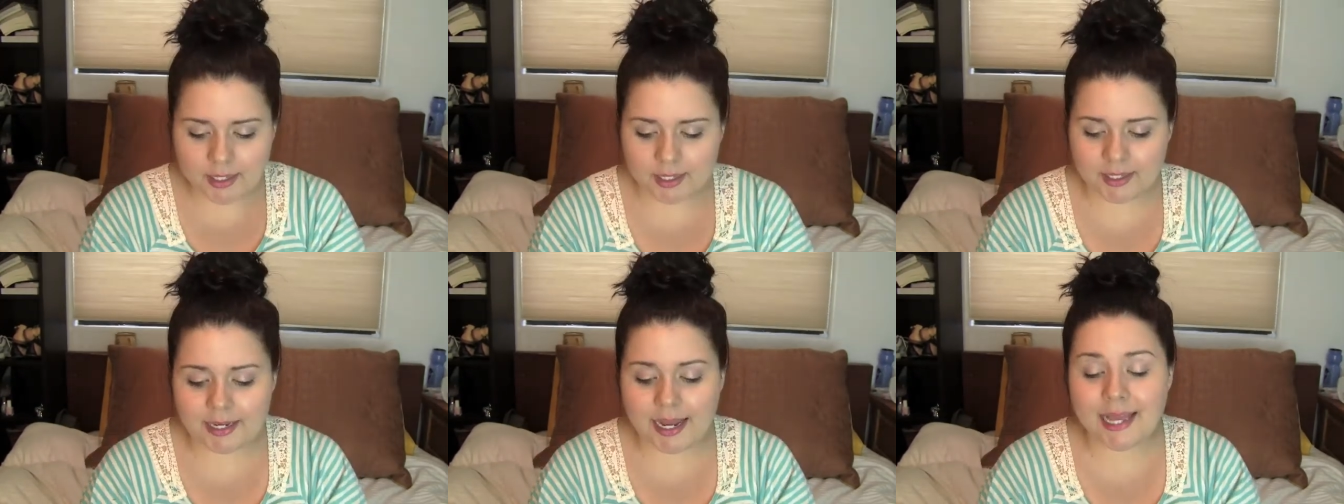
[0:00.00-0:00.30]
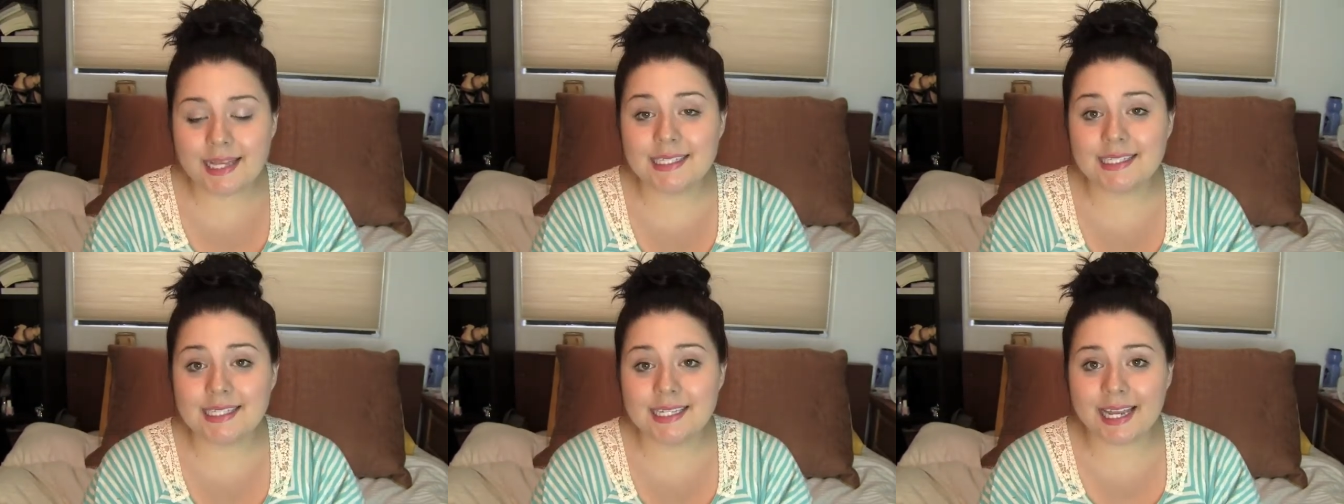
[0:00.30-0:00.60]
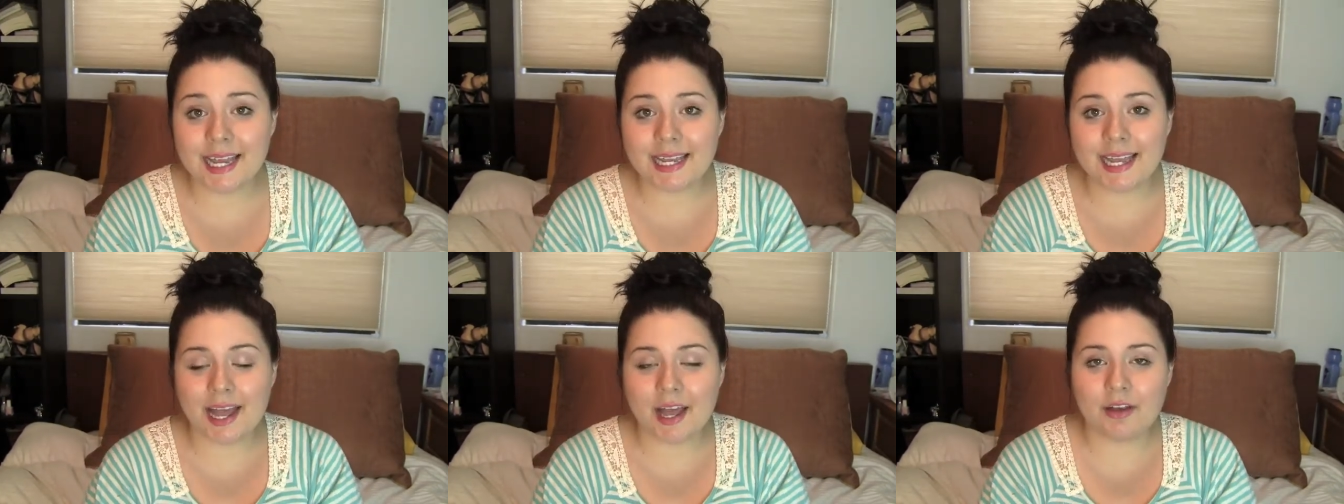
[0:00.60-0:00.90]
Next
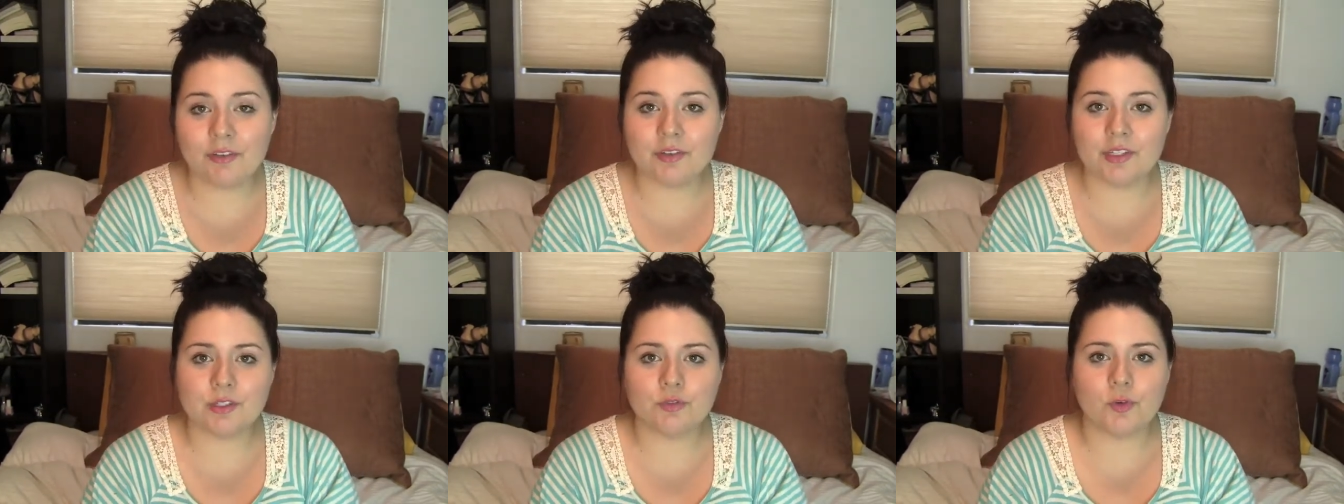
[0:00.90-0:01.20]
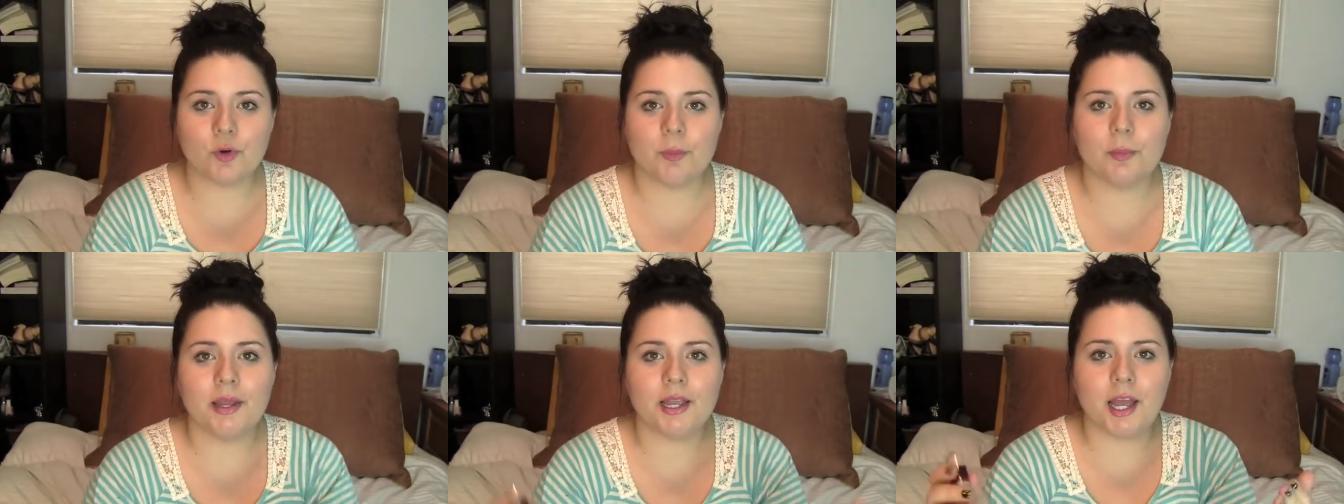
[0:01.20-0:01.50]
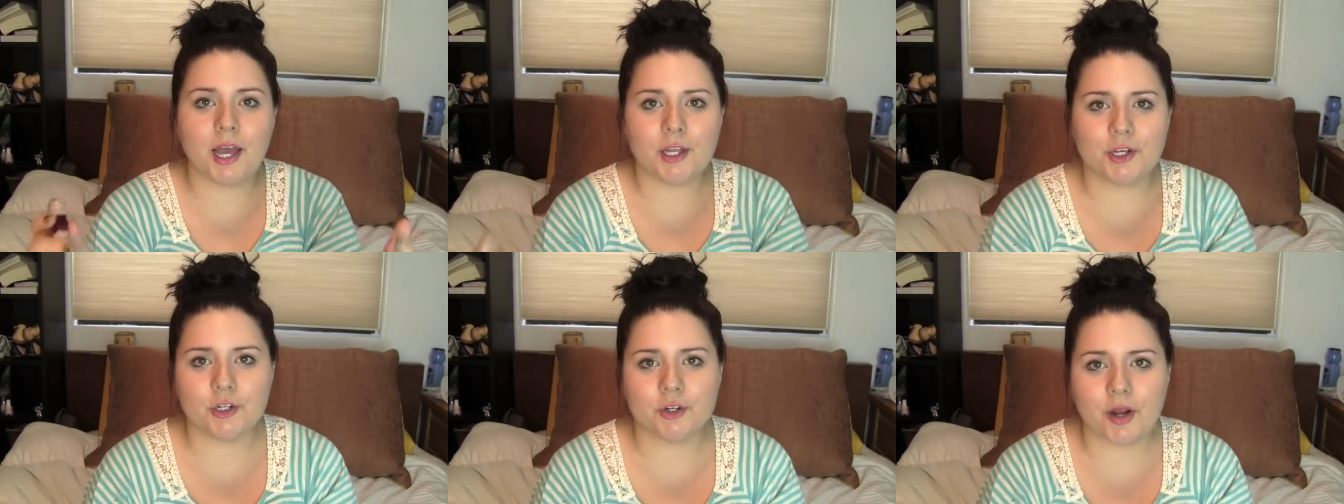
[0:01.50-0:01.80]
thing I have is for my
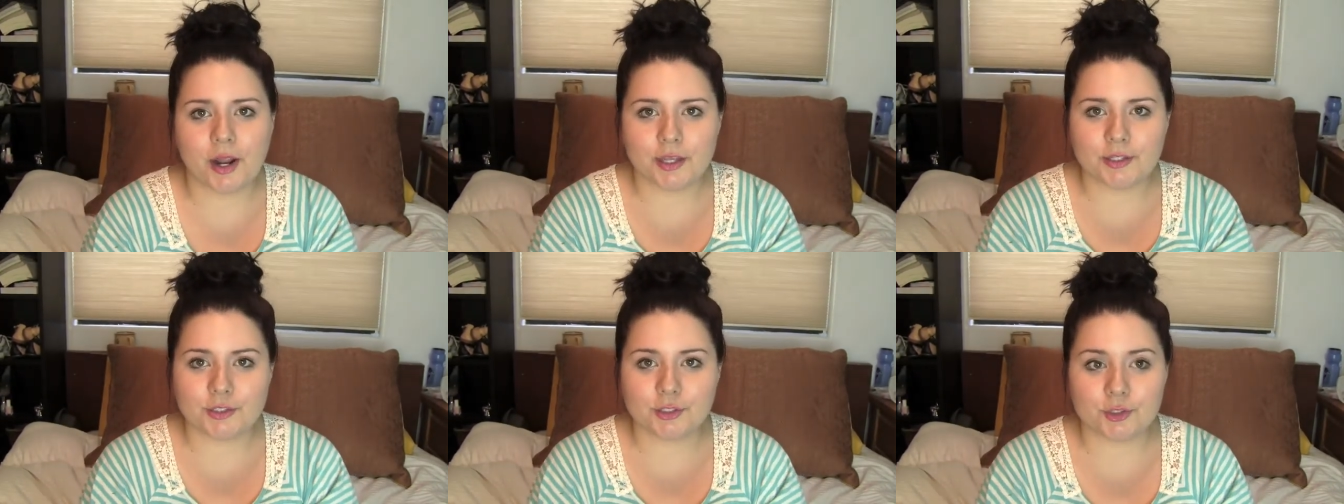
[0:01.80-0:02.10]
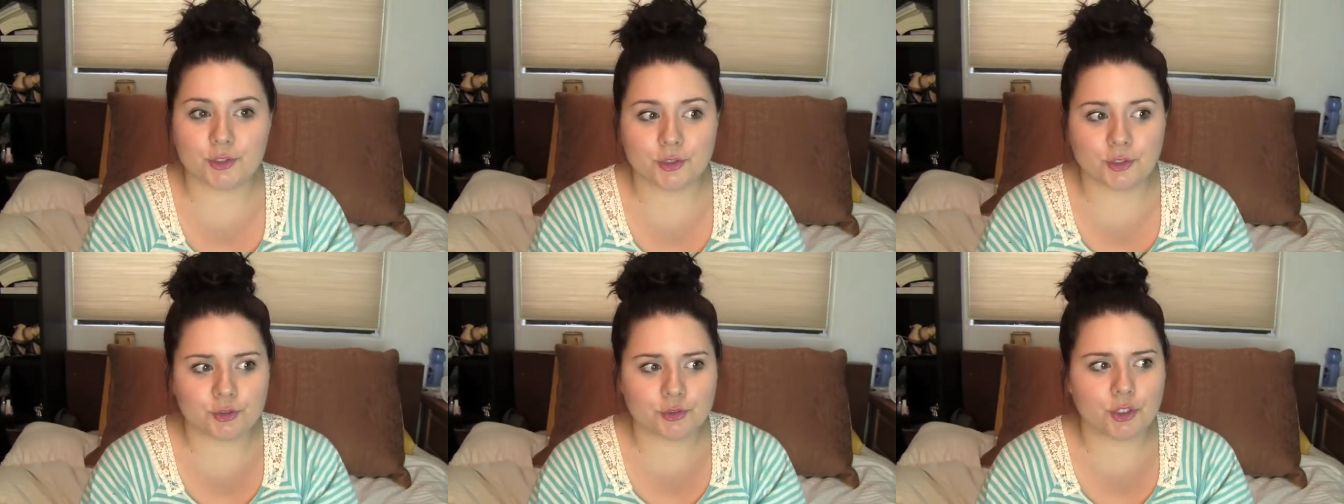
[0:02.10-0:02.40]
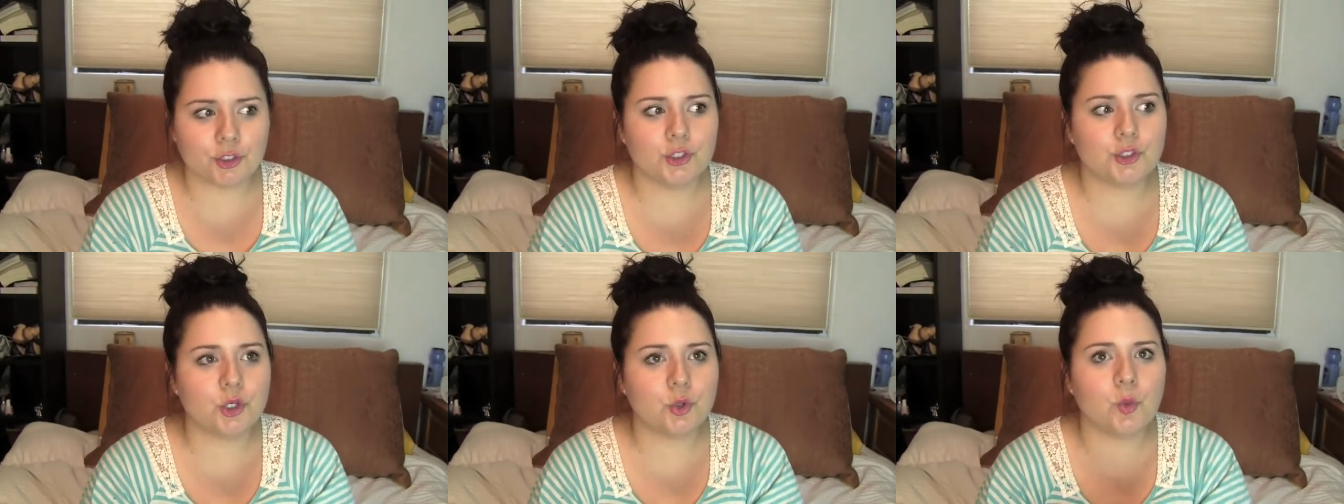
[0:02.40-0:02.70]
under eye
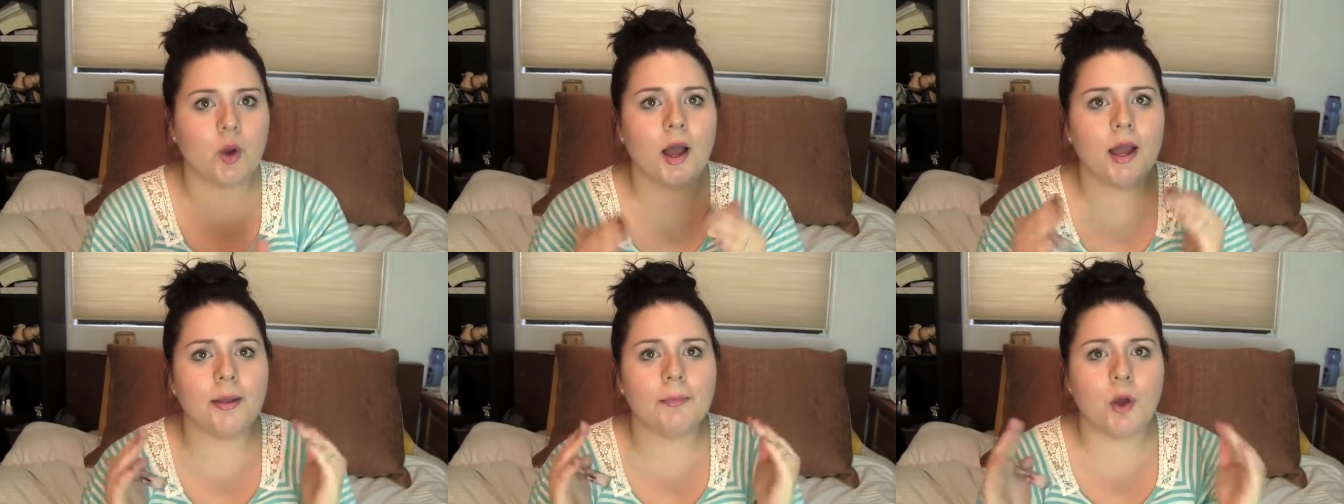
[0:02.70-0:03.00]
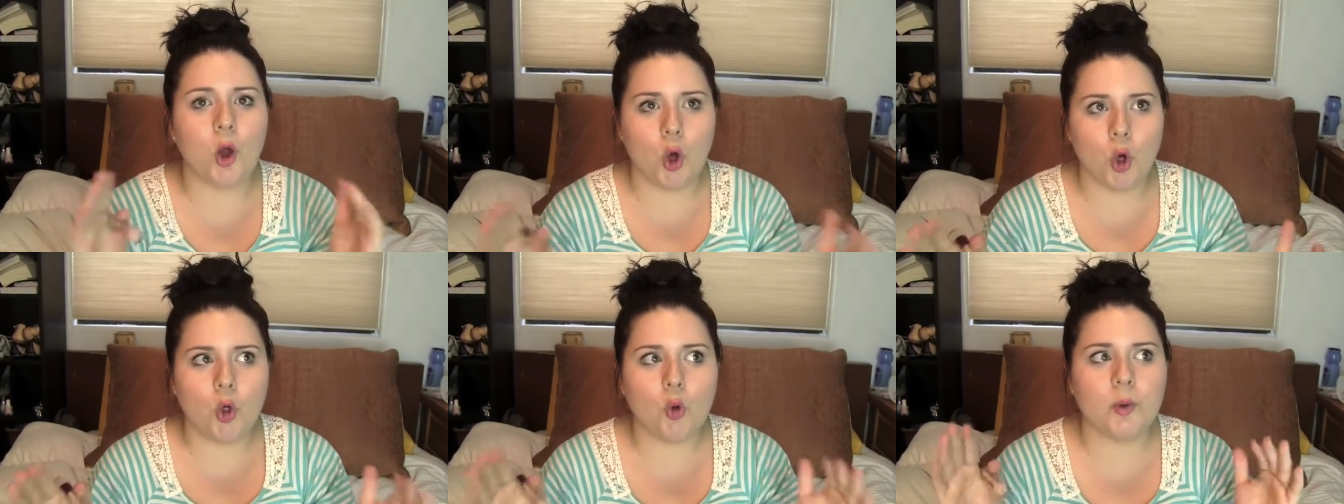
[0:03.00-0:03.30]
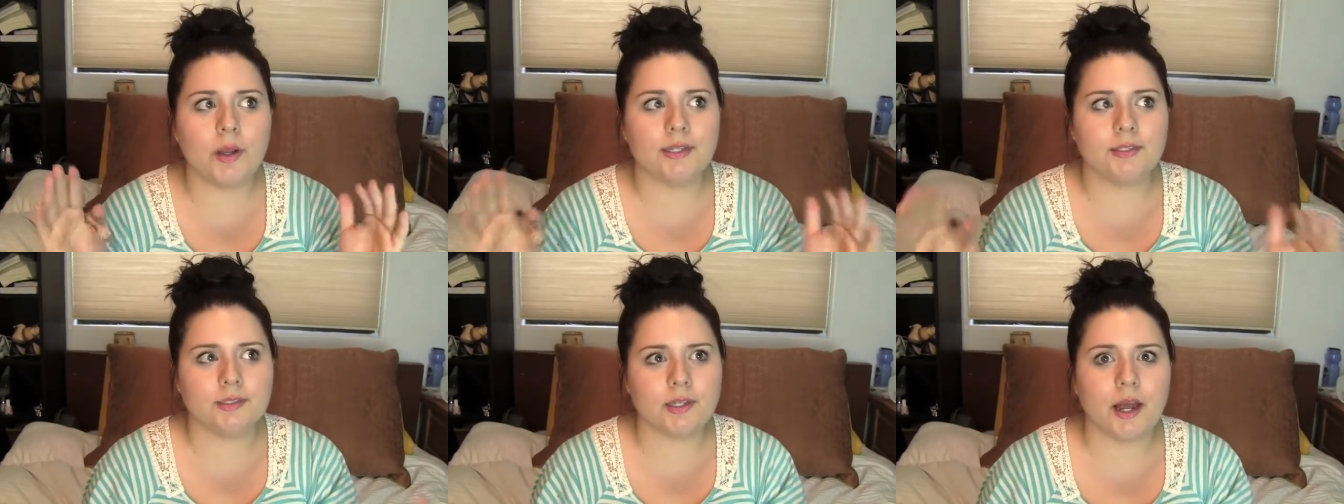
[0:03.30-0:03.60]
circles. So I'm
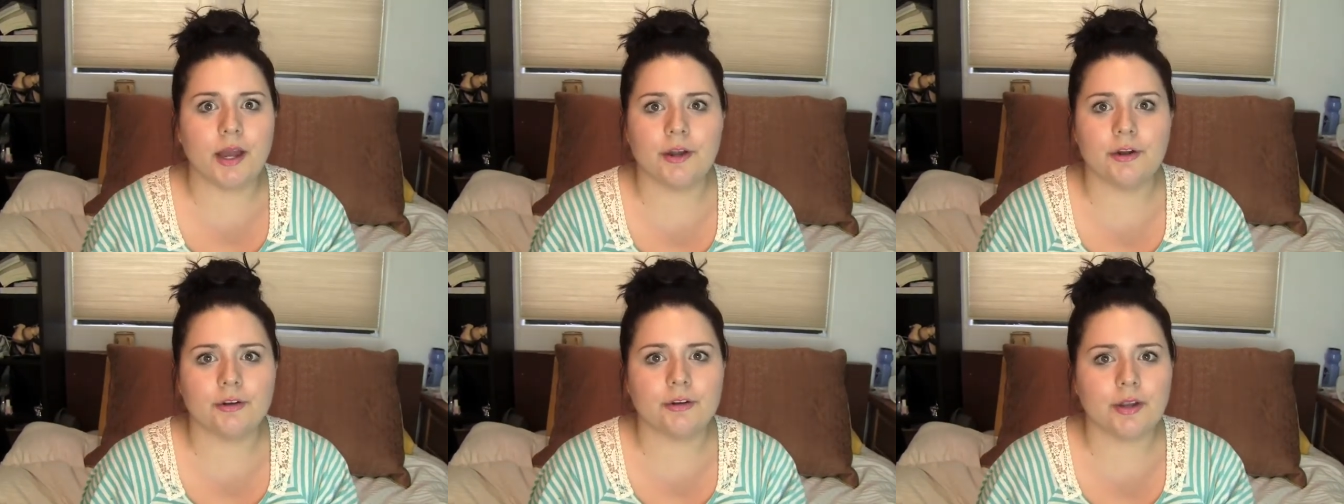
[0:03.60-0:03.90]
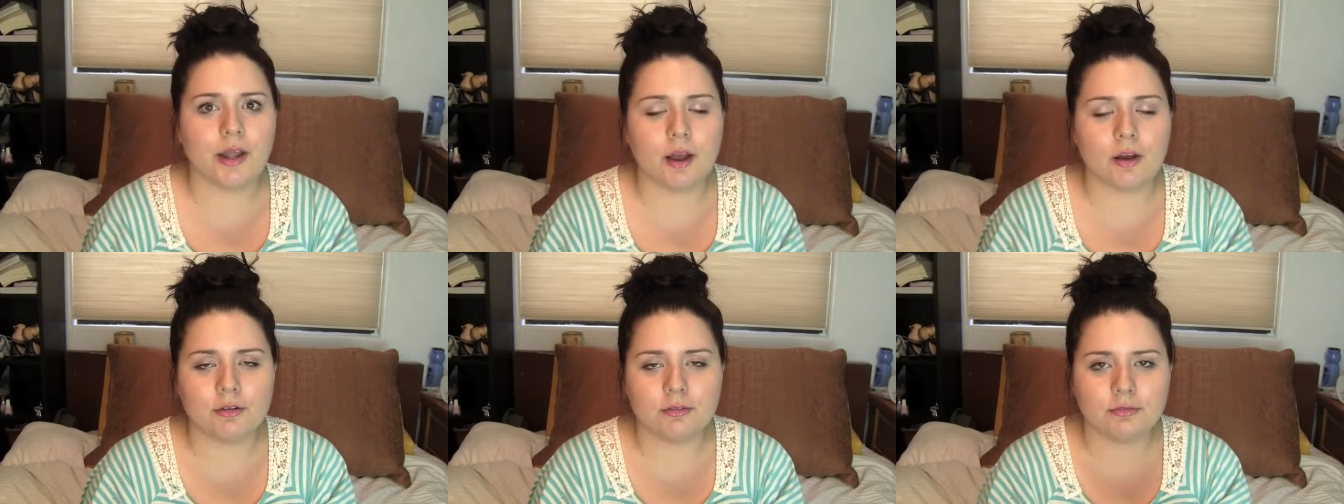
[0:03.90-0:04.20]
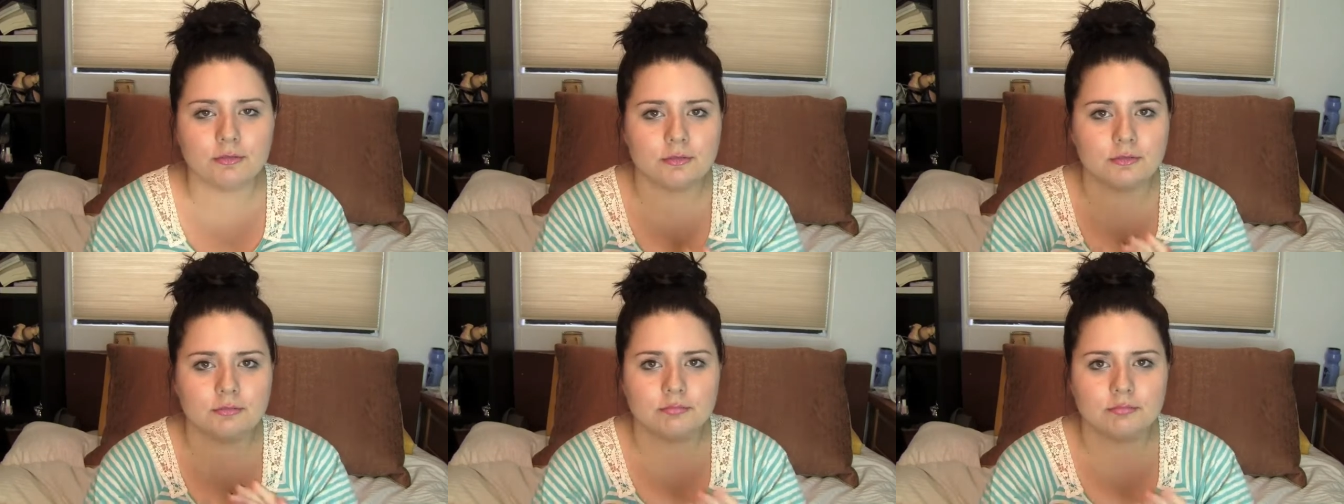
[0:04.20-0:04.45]
always tired now.